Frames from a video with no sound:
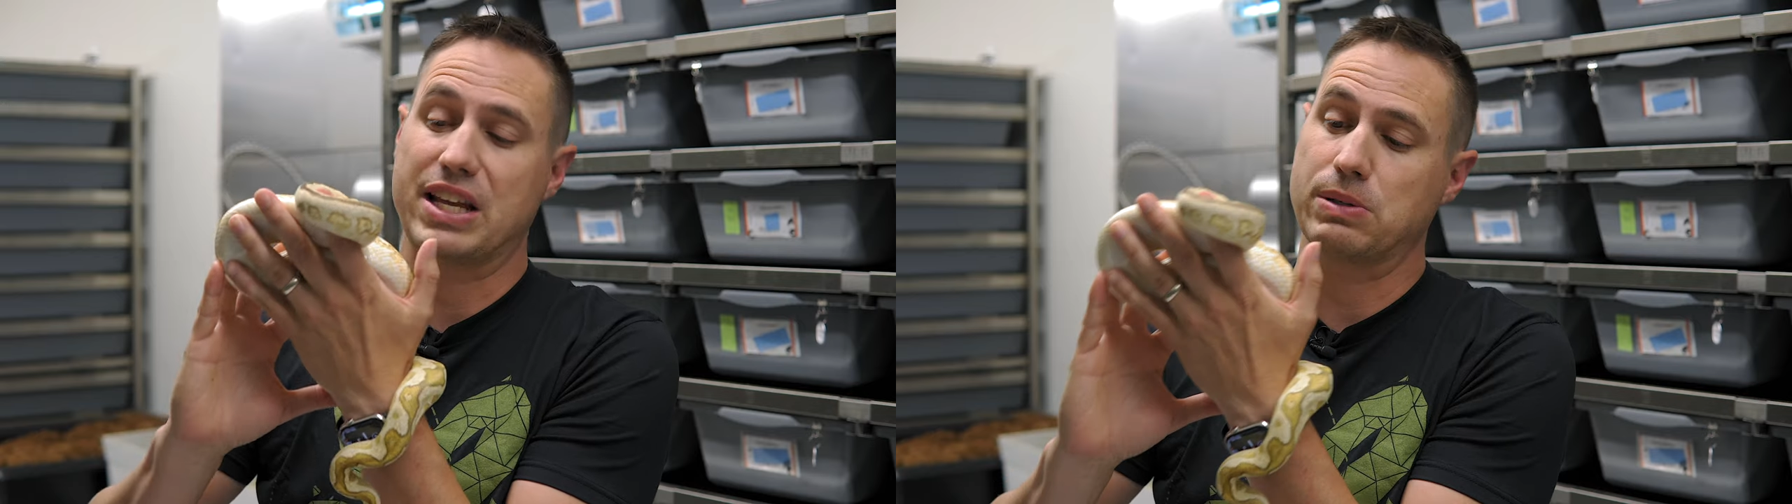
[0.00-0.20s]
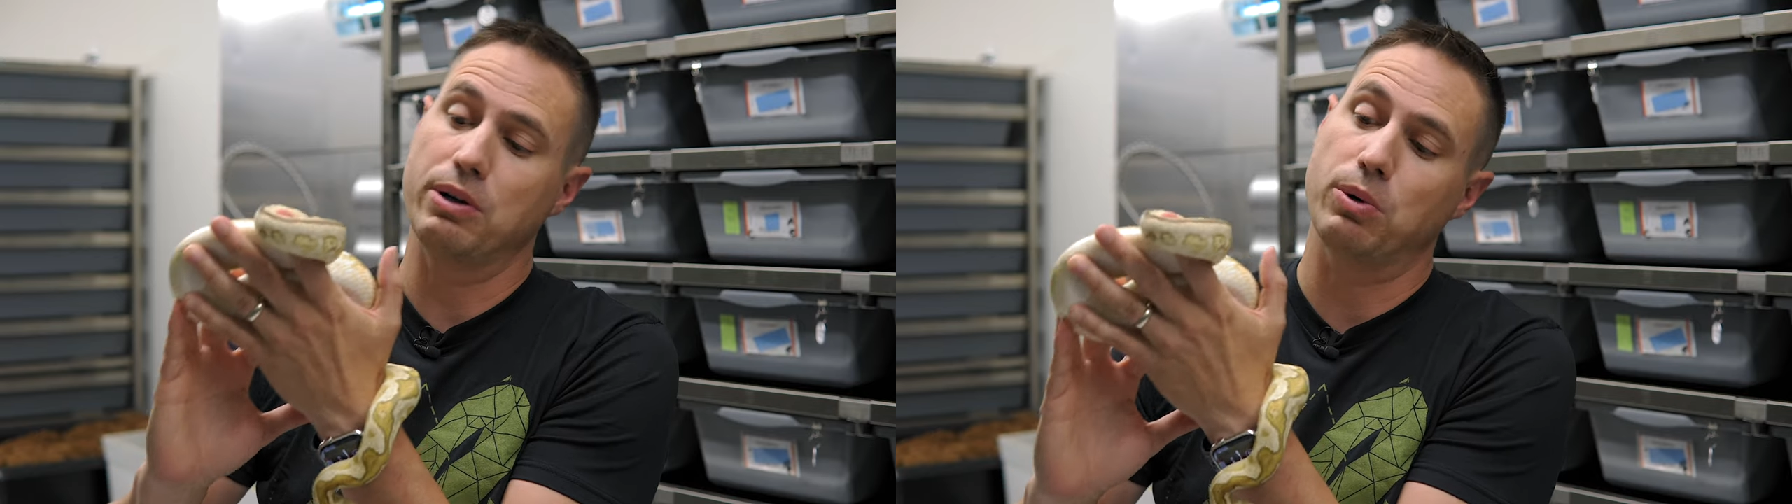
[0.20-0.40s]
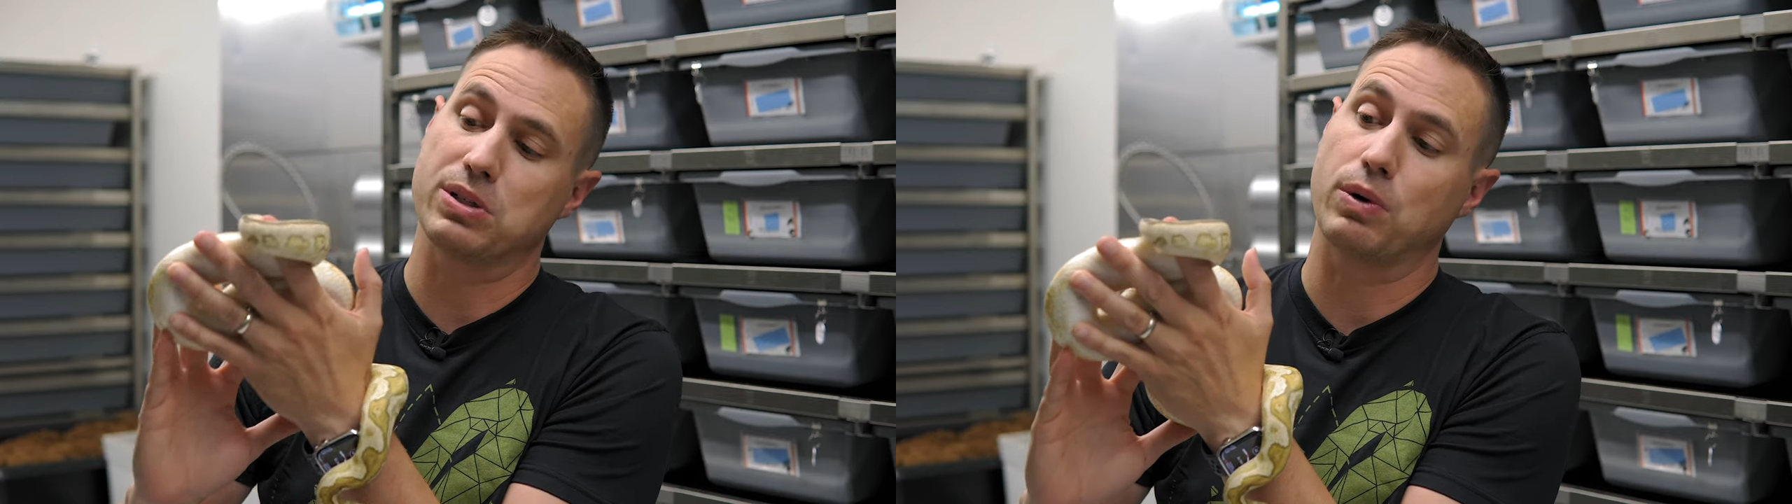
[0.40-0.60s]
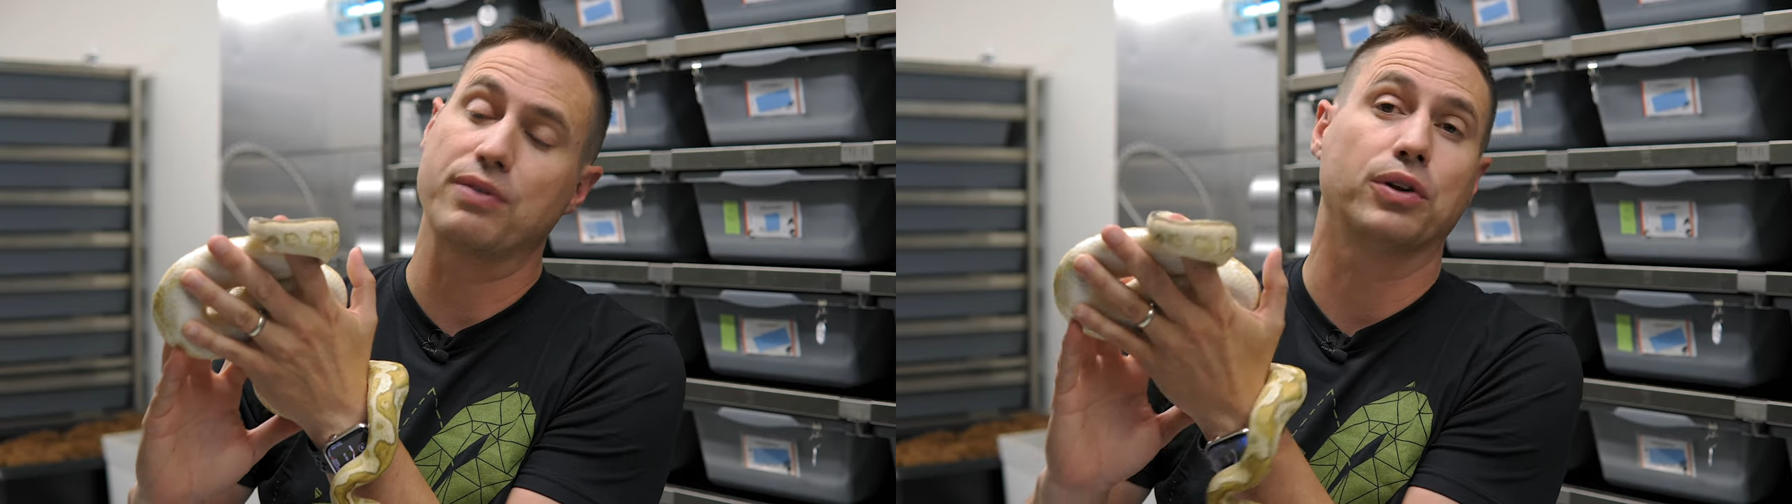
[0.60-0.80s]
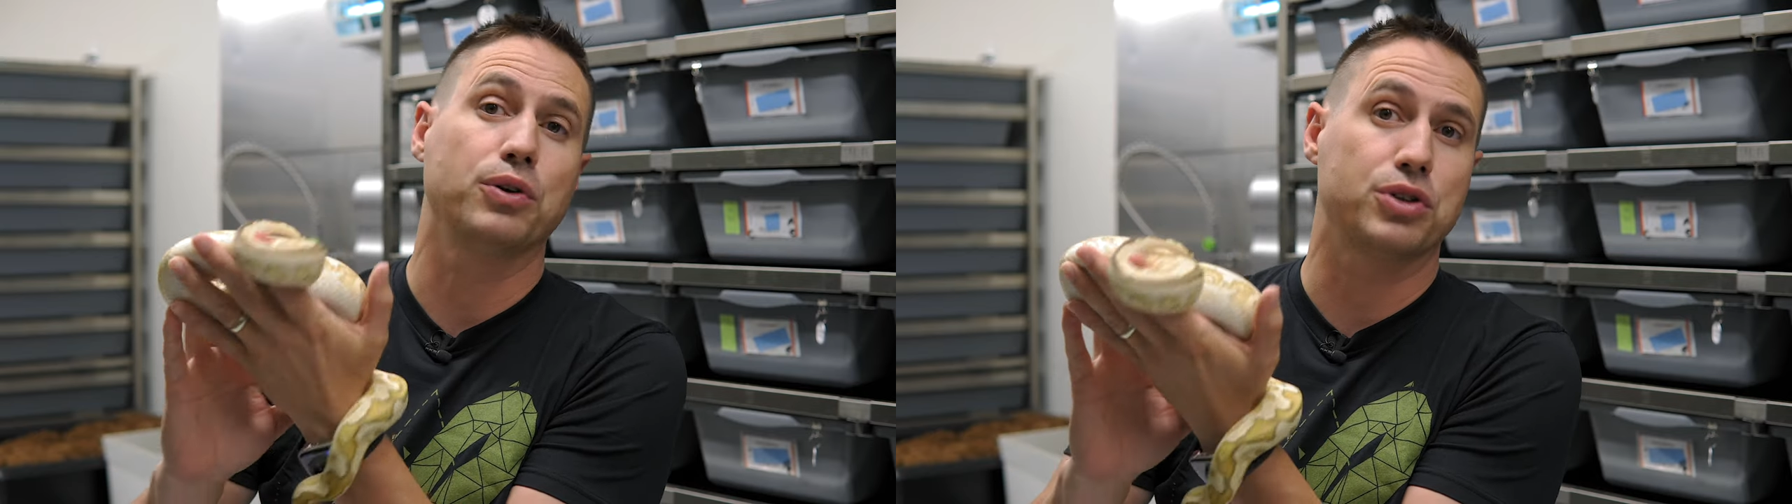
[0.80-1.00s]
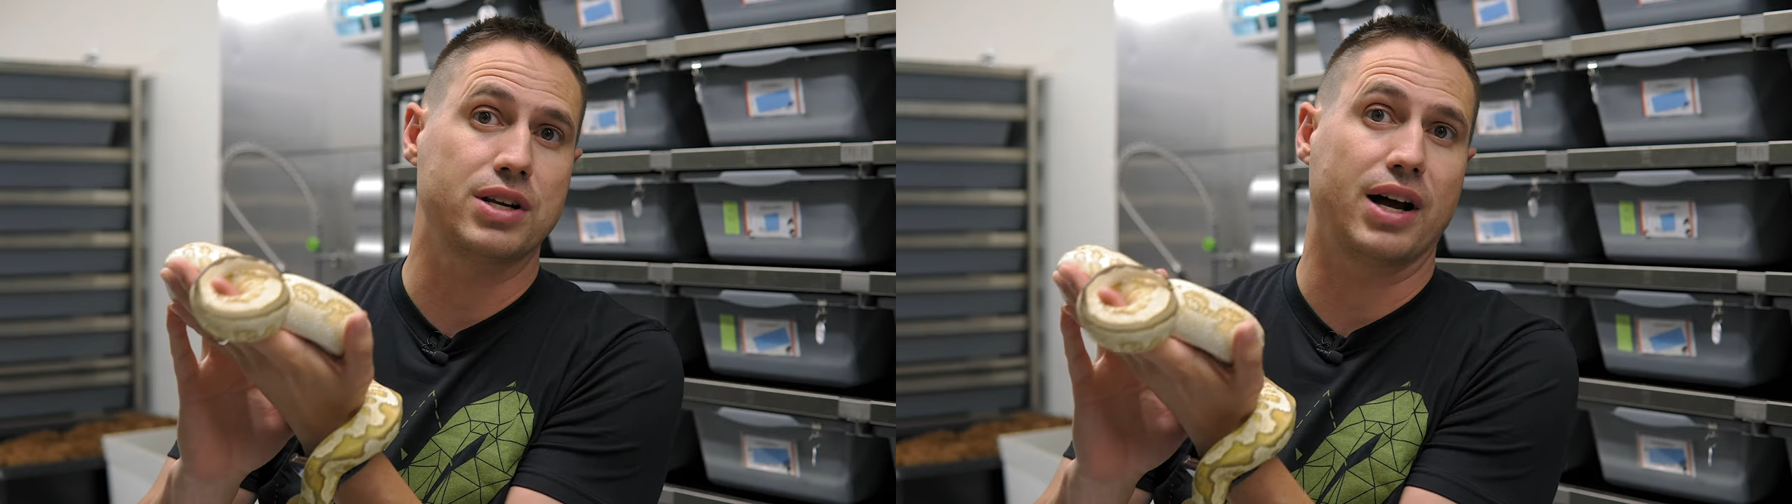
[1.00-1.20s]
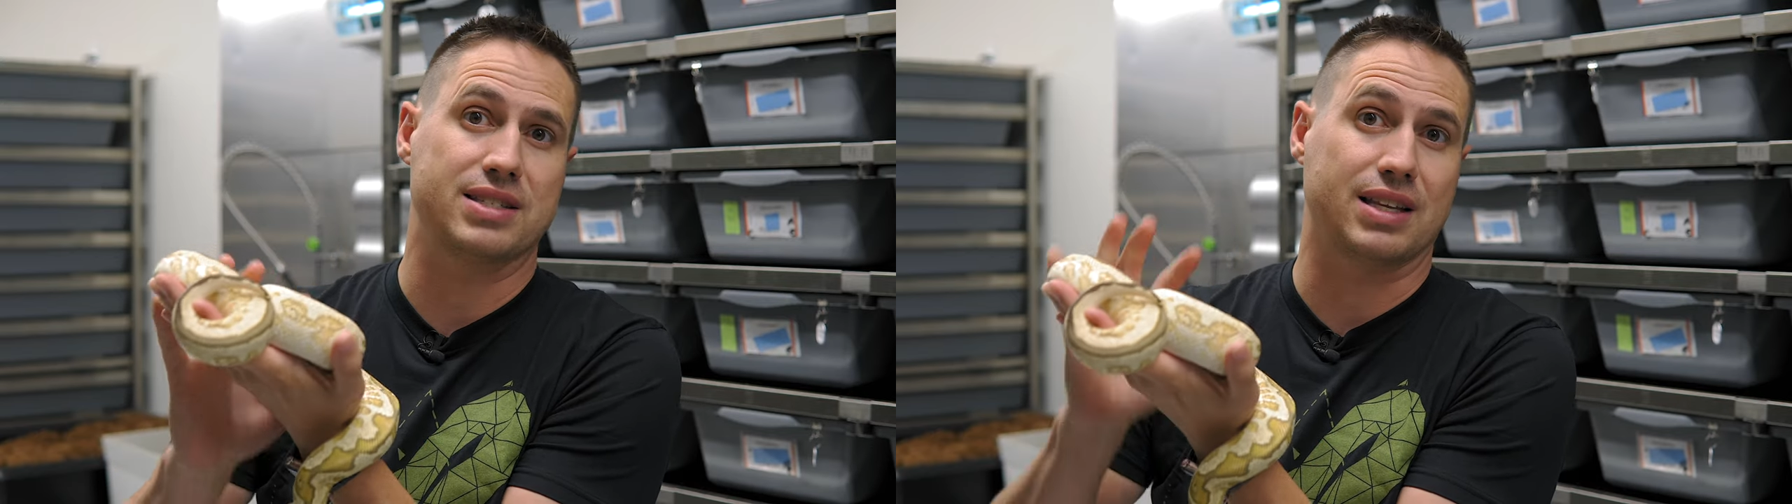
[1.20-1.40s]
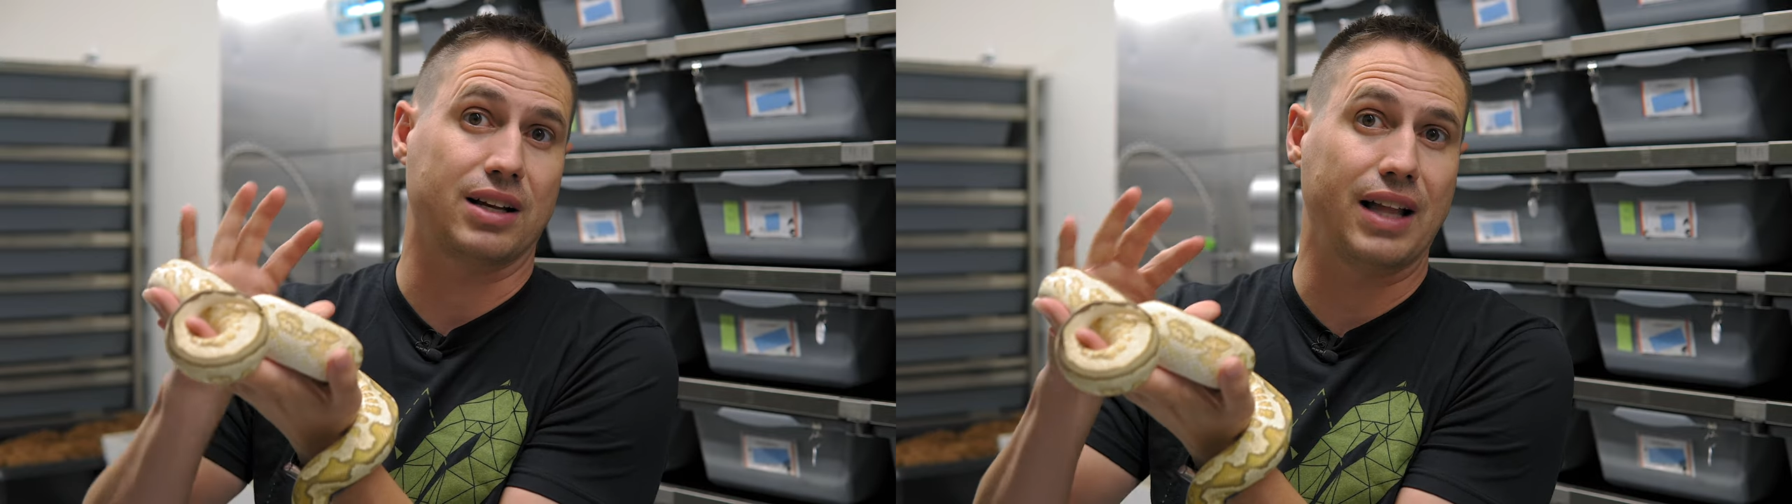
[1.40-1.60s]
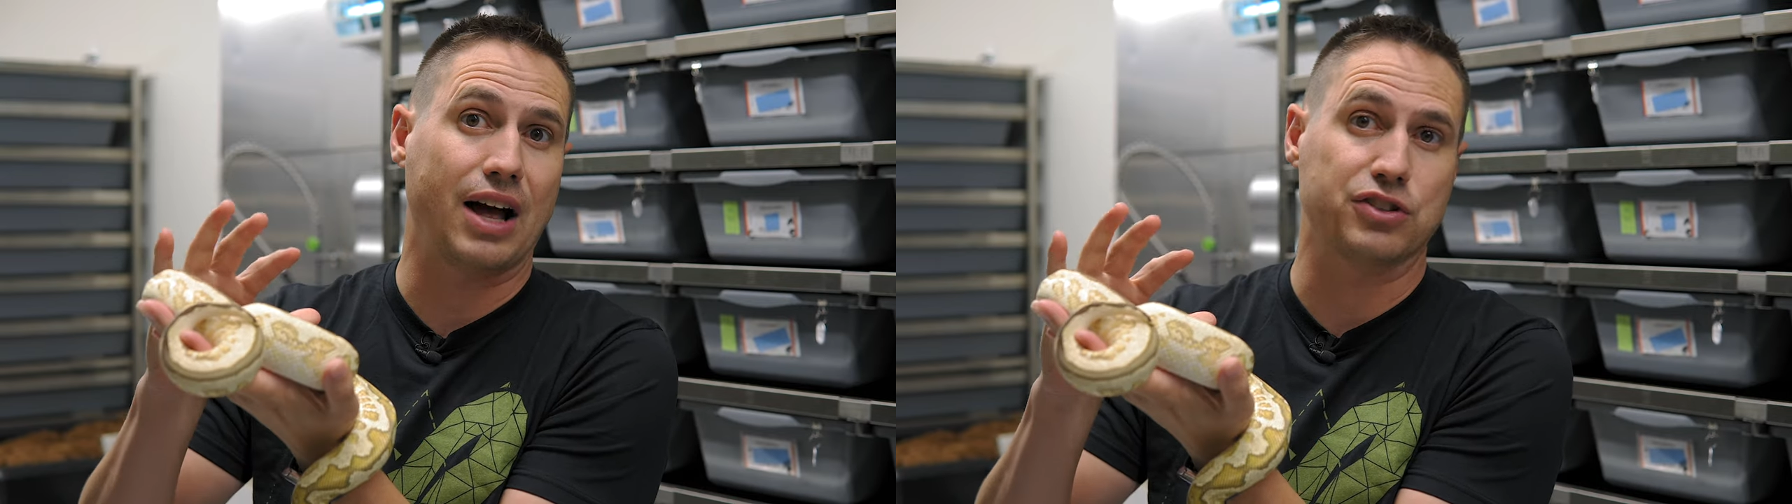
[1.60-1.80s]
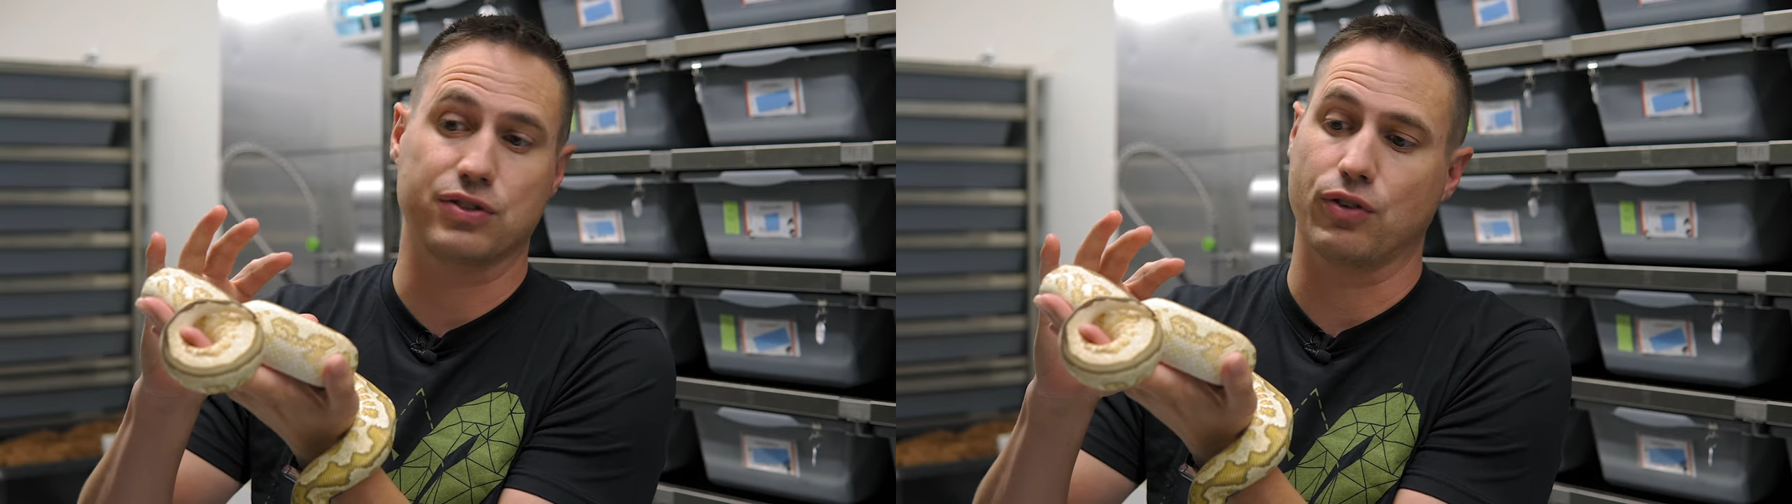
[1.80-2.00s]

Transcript: That's really what's revolutionized the clowns